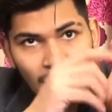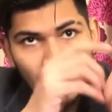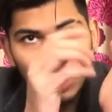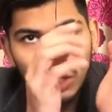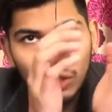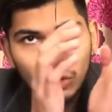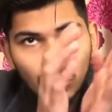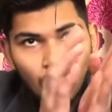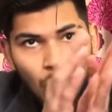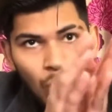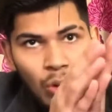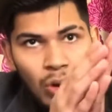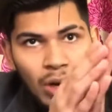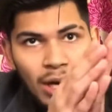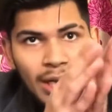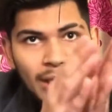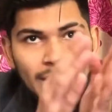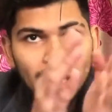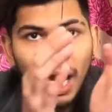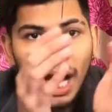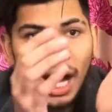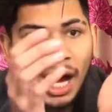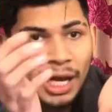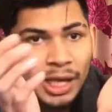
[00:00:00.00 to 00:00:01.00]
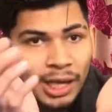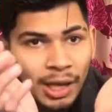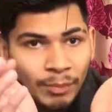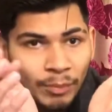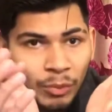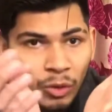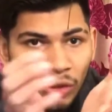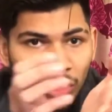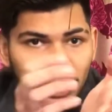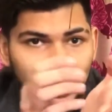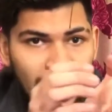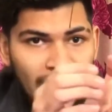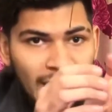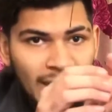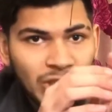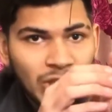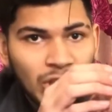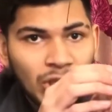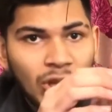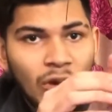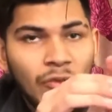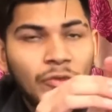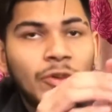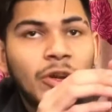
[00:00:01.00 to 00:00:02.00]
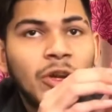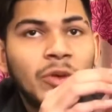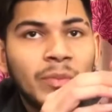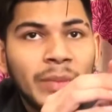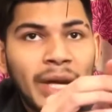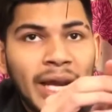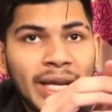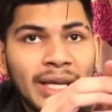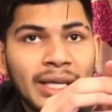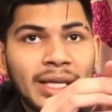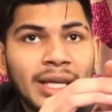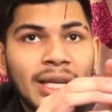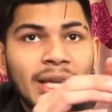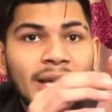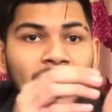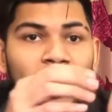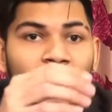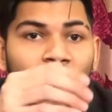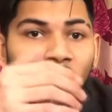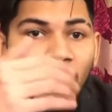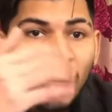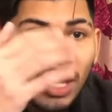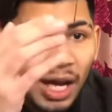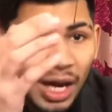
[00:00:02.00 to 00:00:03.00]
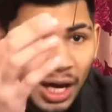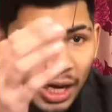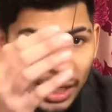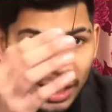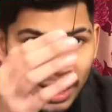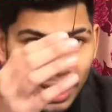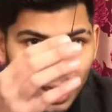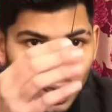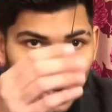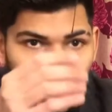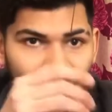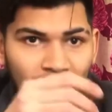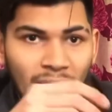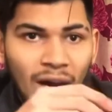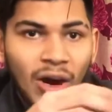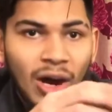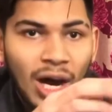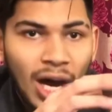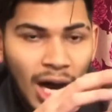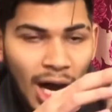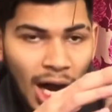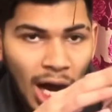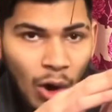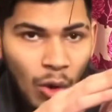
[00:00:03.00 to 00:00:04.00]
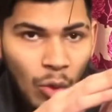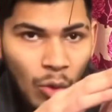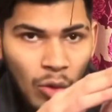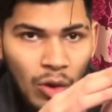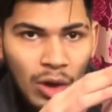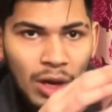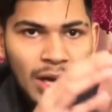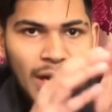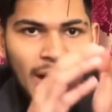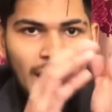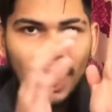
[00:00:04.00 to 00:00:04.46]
So the unopposed action of lumbrical will occur. How?